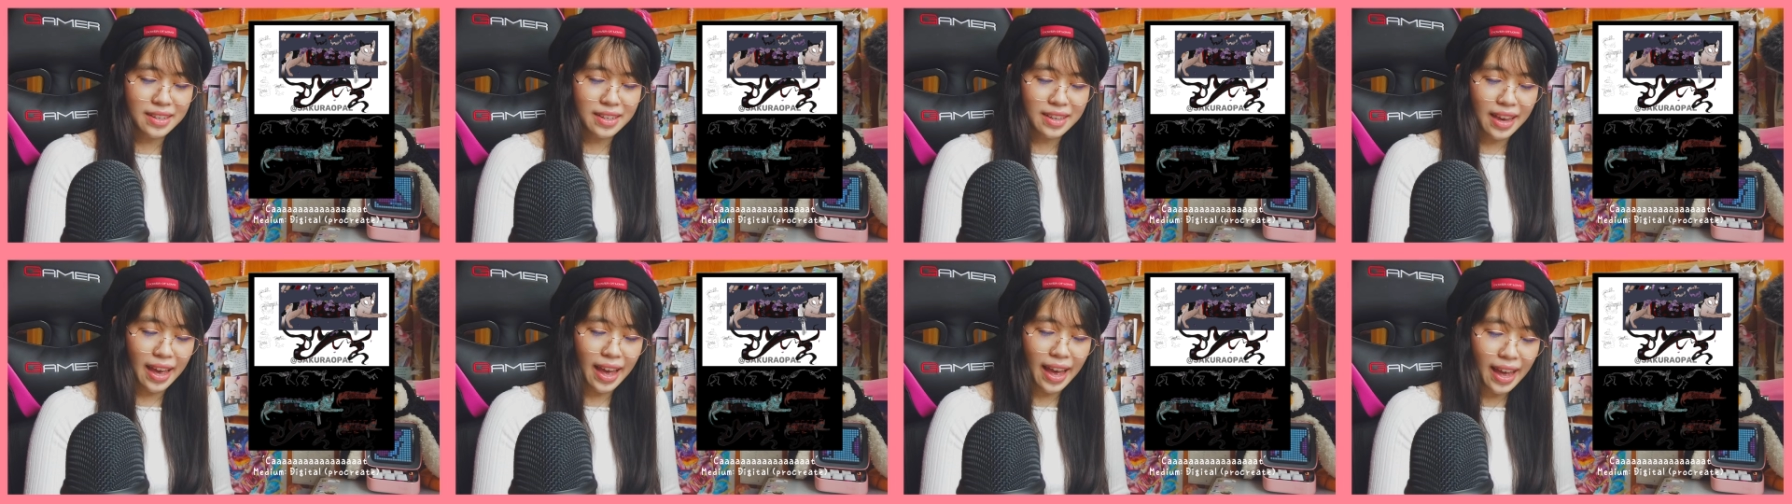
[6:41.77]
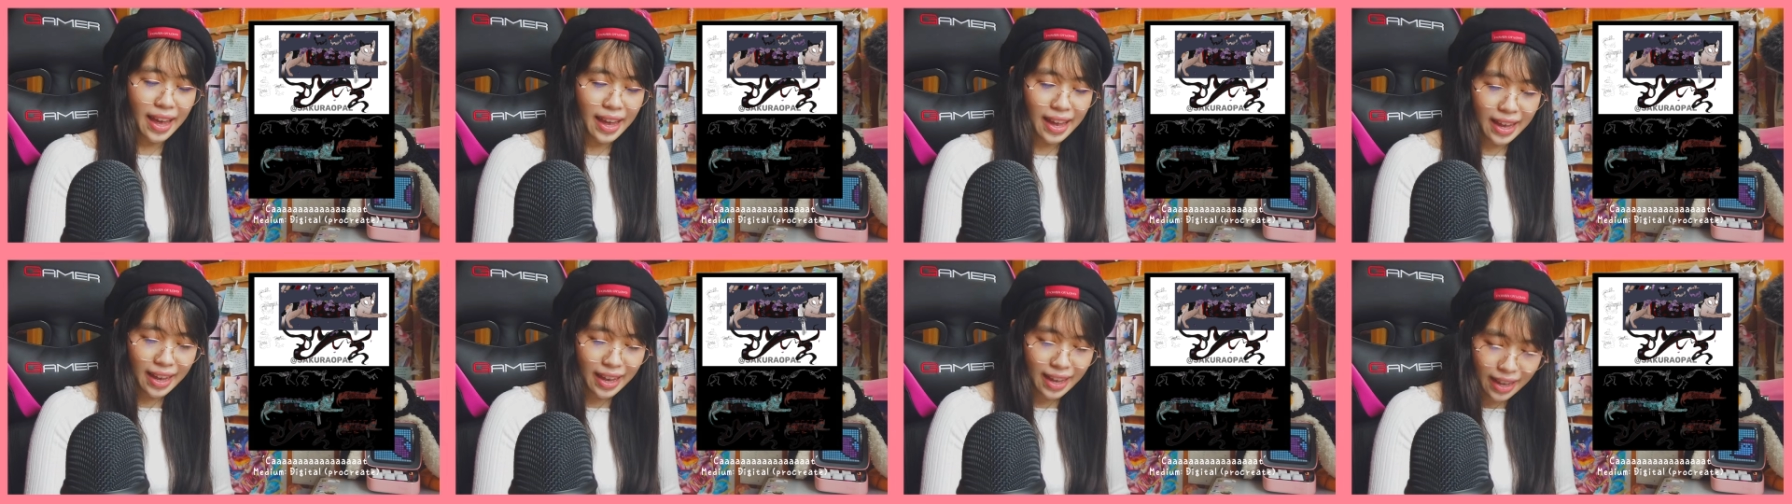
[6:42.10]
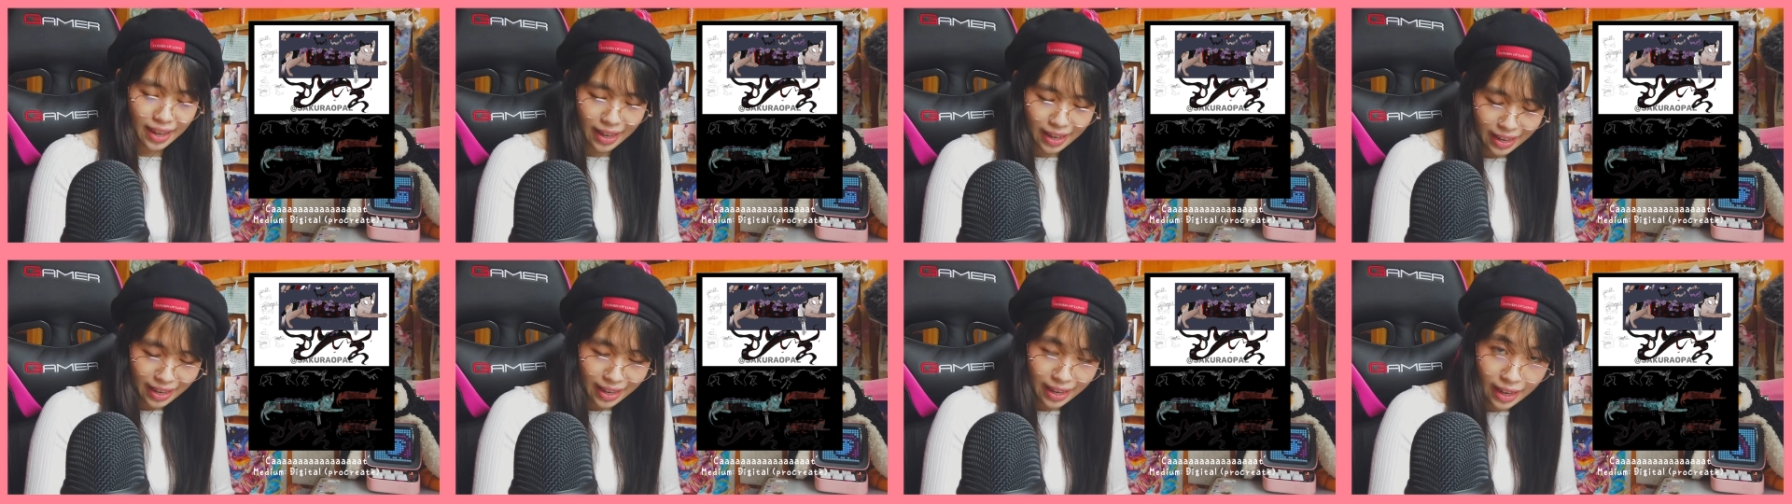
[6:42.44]

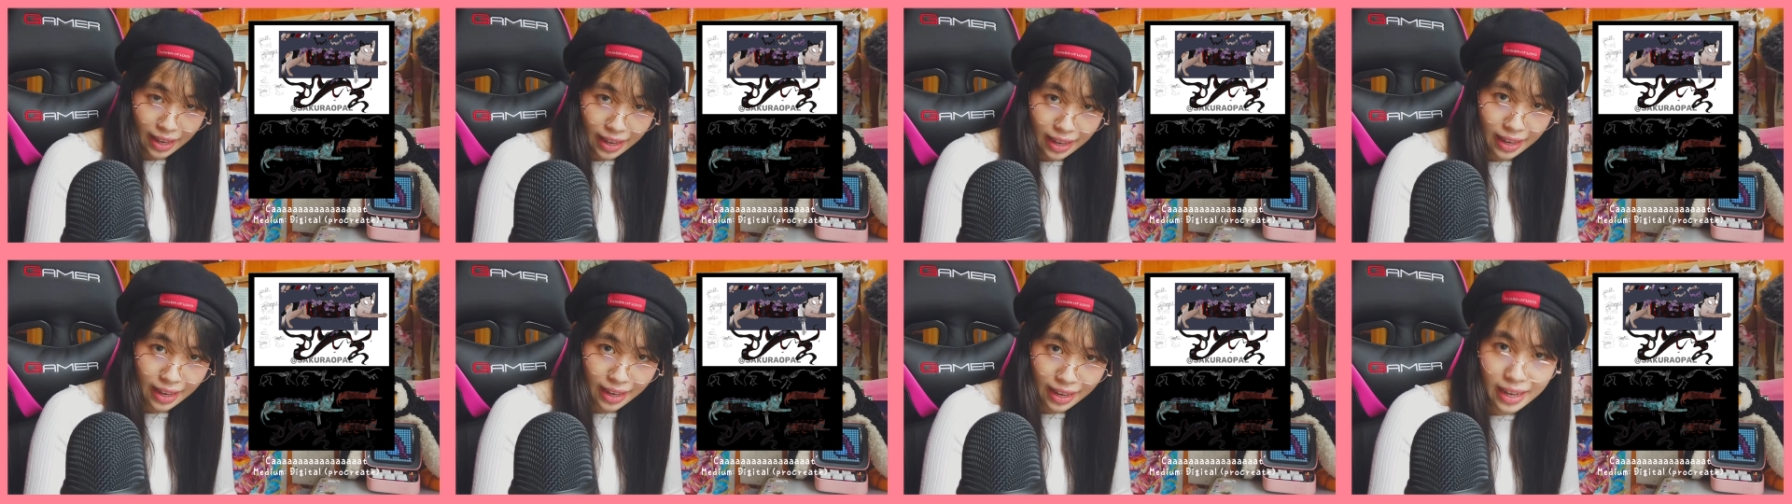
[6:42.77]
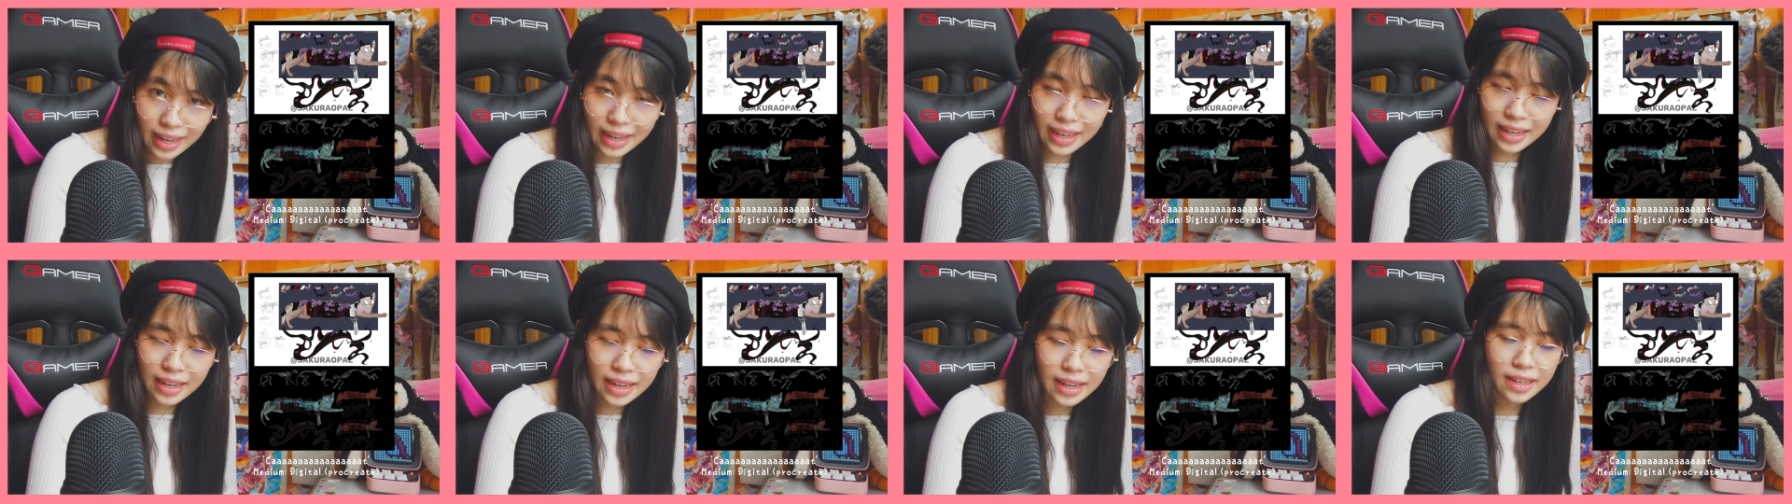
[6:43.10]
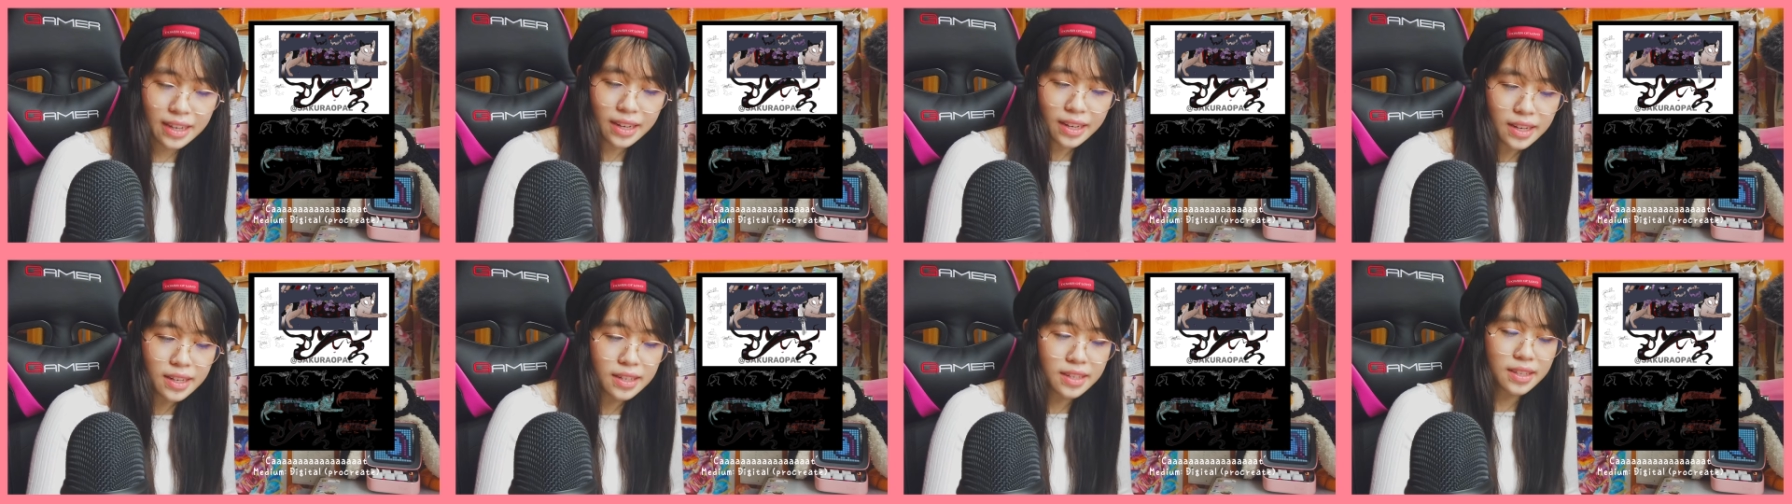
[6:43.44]

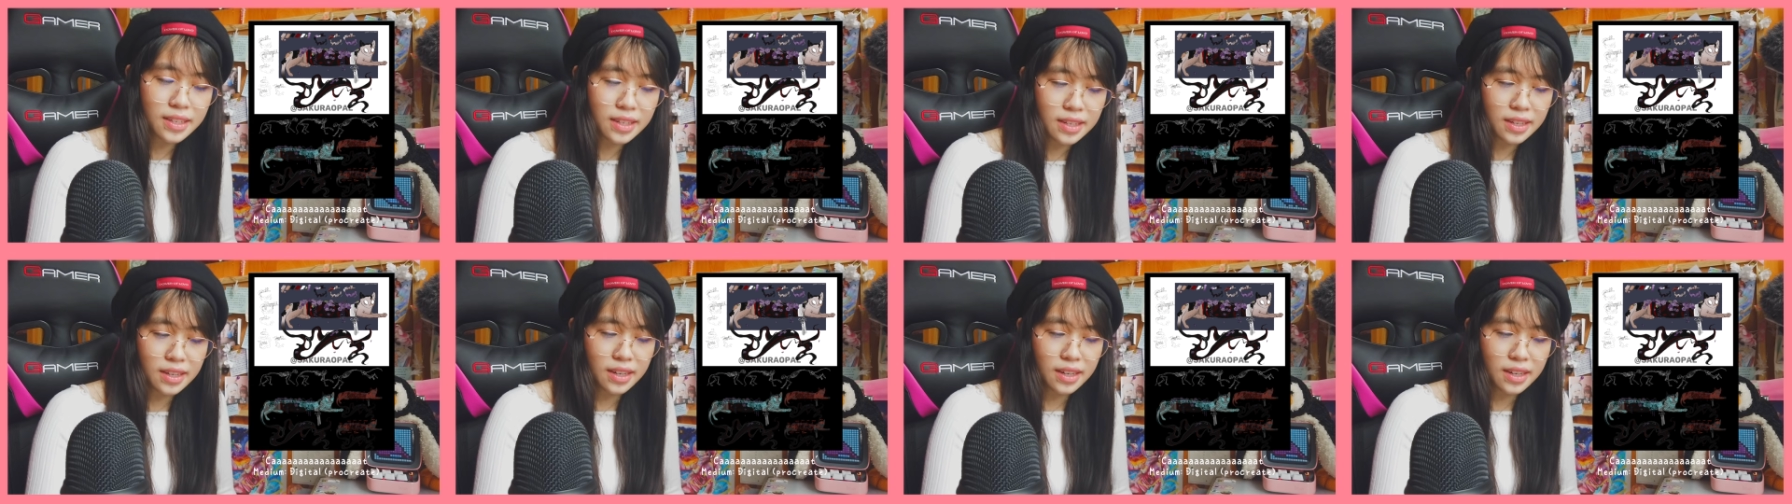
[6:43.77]
Cat,